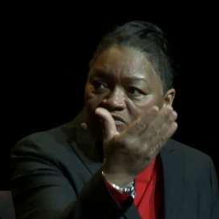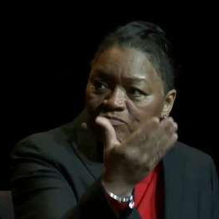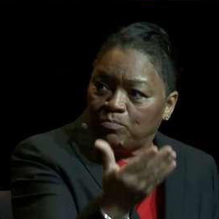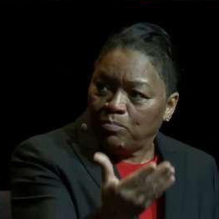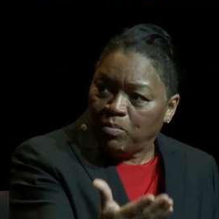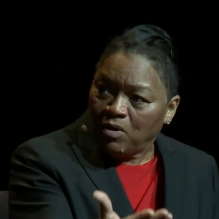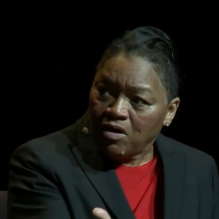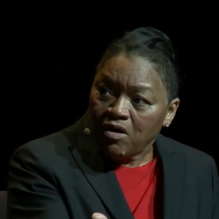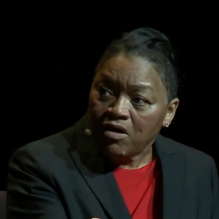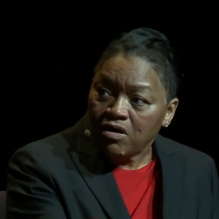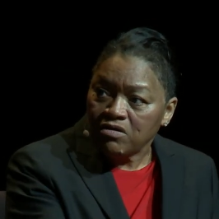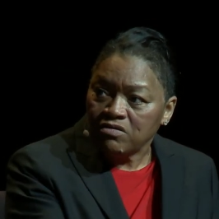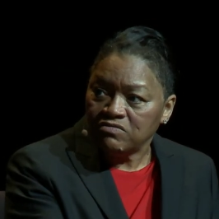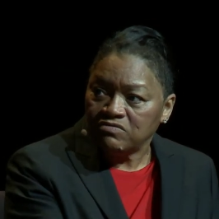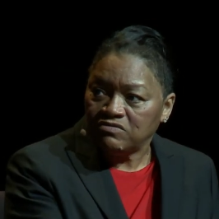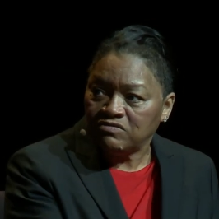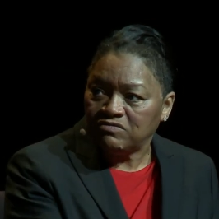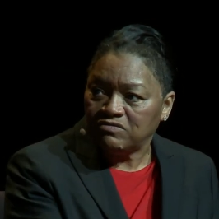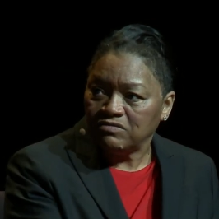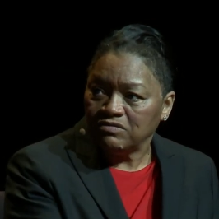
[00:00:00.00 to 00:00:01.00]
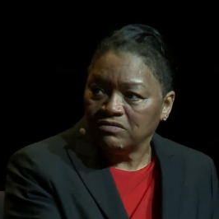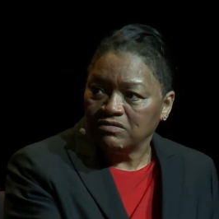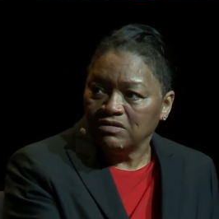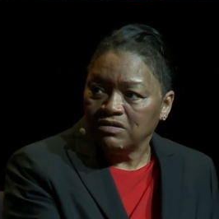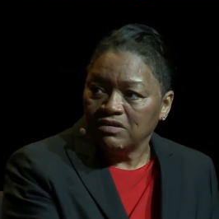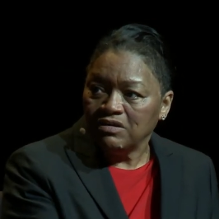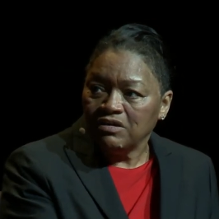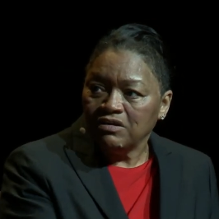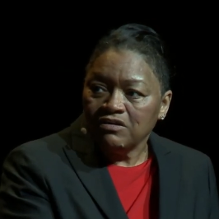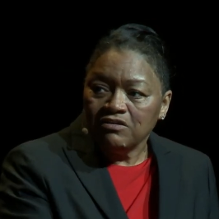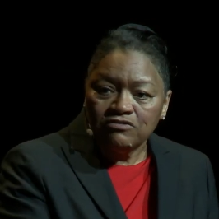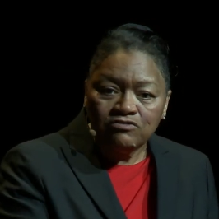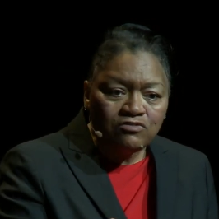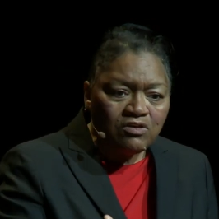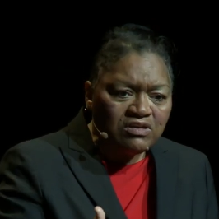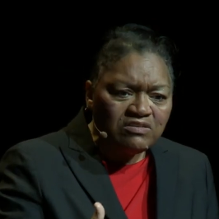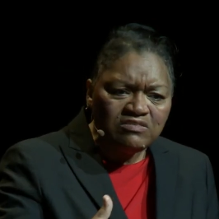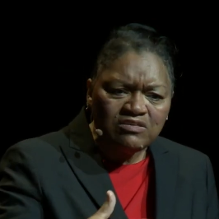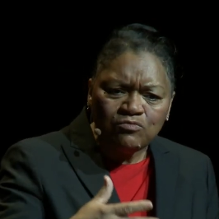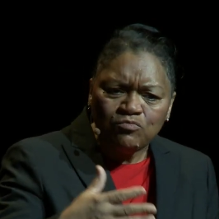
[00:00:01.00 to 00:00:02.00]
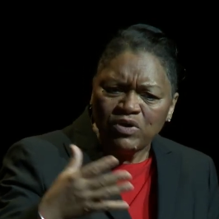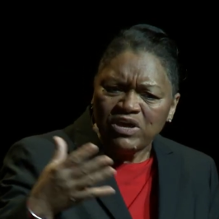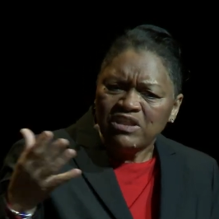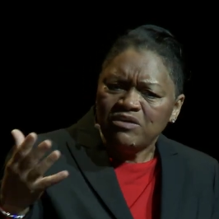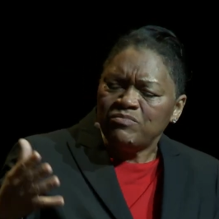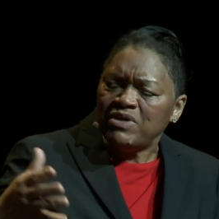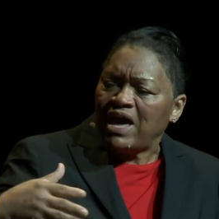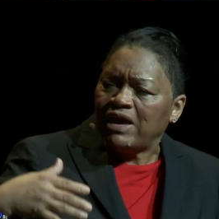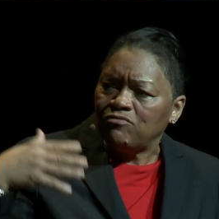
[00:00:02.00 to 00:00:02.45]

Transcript: bars. So I said, wait a minute.